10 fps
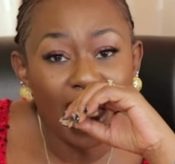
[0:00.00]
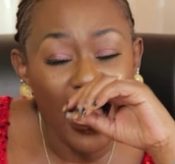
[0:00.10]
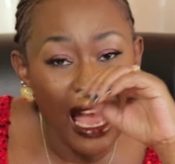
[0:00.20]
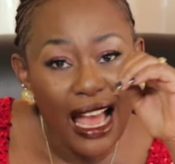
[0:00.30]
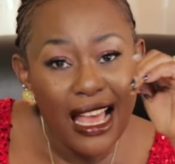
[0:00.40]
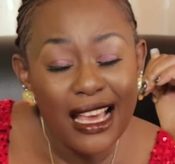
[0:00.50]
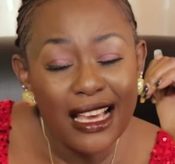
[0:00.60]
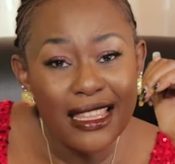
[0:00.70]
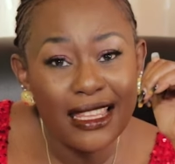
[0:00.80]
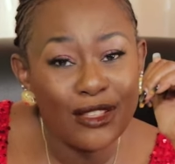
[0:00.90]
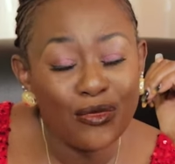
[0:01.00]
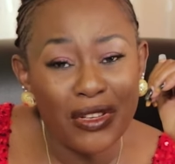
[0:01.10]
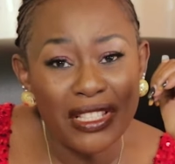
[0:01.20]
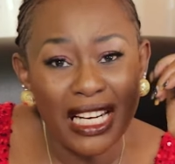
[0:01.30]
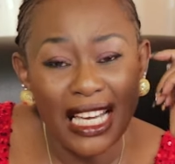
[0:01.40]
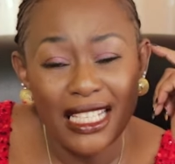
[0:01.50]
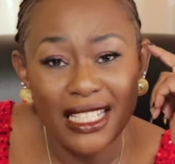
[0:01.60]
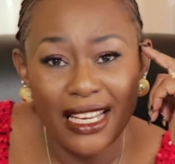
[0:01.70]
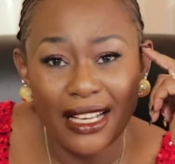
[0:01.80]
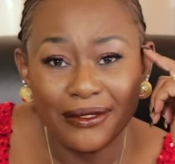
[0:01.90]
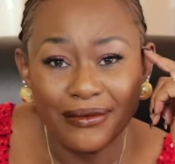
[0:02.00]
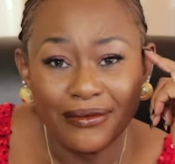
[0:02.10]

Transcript: Ah, this was Elisha.